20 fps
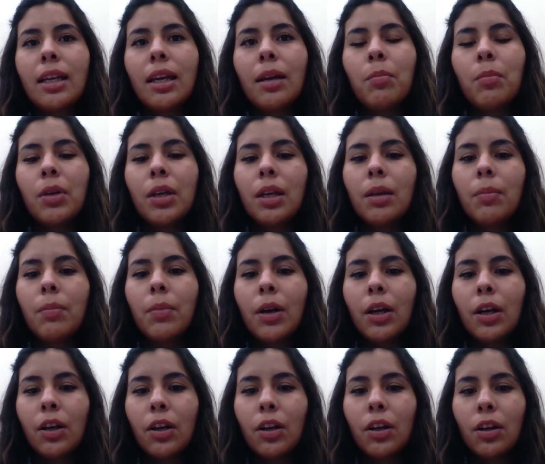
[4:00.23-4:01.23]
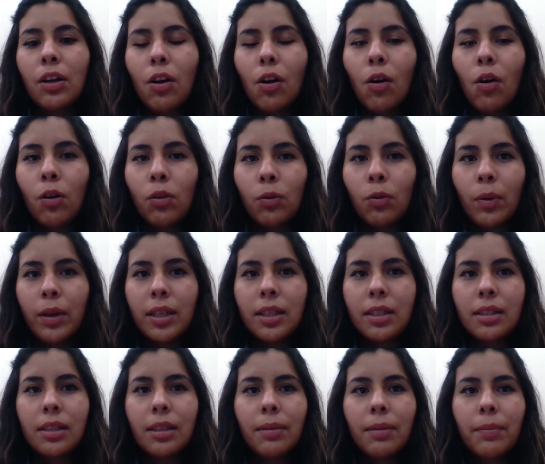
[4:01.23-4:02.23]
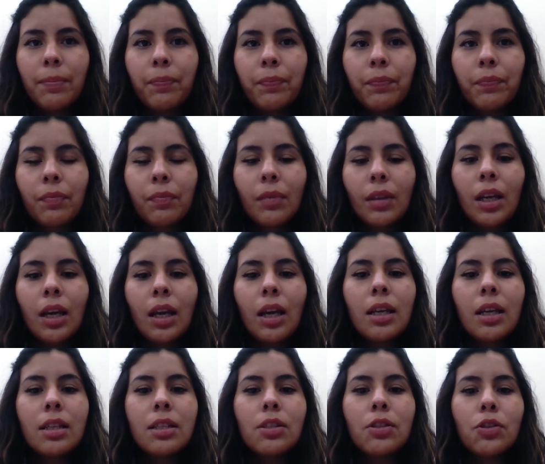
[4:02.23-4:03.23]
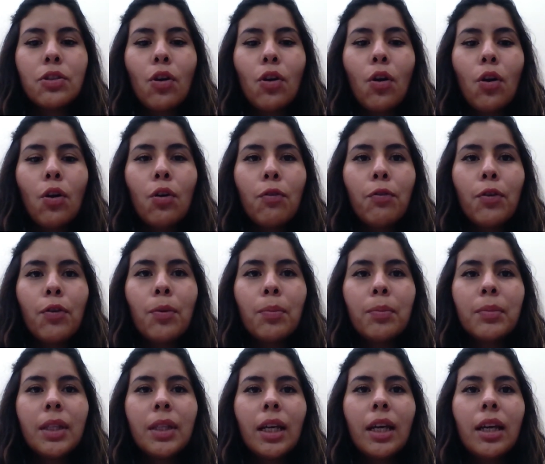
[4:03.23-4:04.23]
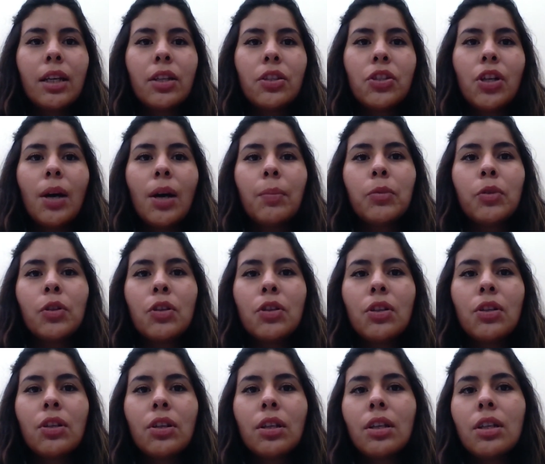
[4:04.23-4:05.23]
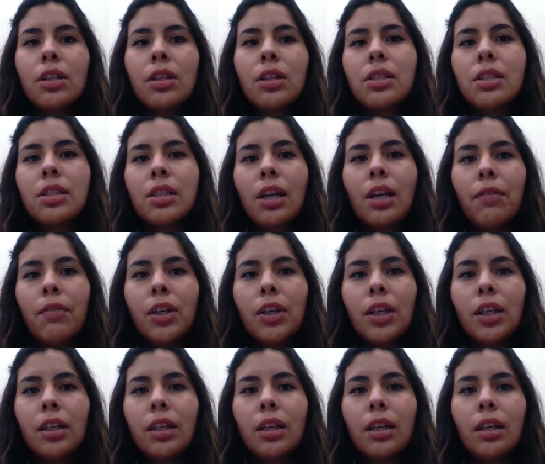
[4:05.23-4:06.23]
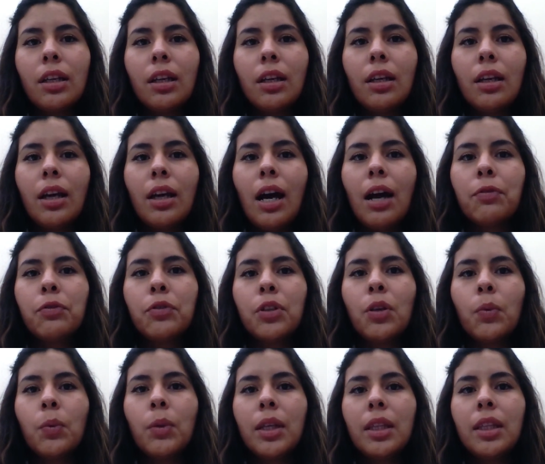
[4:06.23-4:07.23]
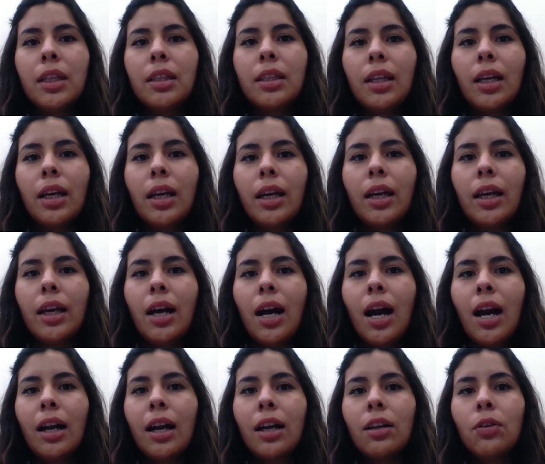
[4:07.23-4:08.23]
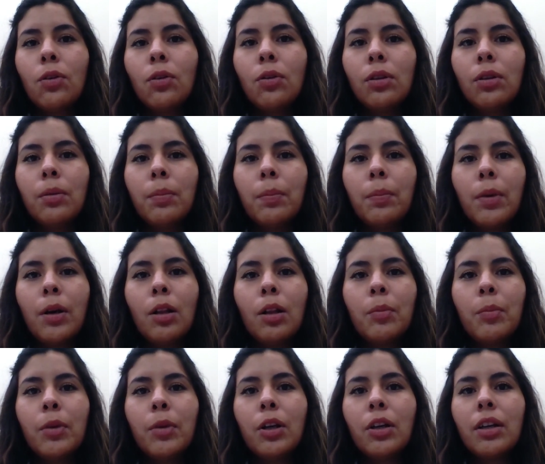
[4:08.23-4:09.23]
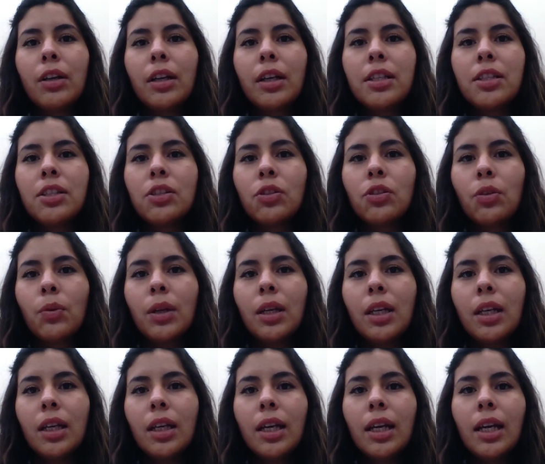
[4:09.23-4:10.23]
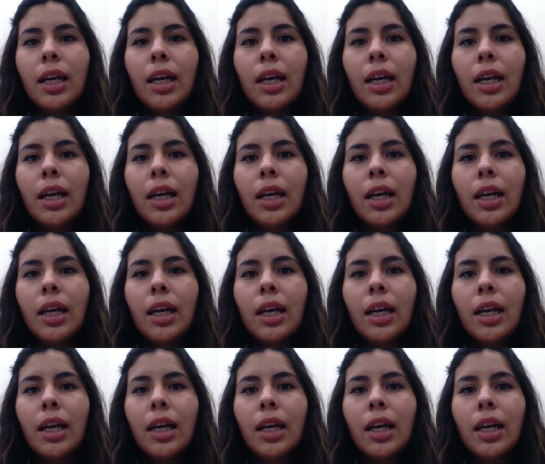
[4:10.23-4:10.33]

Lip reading: can be better always. So, from the chapter 7, after reading the Arnold Palmer history,